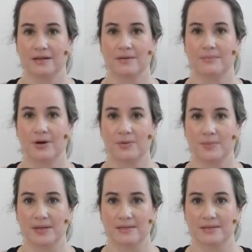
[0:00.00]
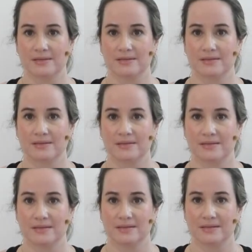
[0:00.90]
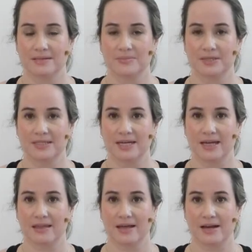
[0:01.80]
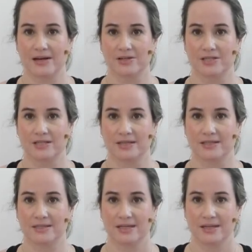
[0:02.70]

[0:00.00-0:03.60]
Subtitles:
a moment to simply take that energy that's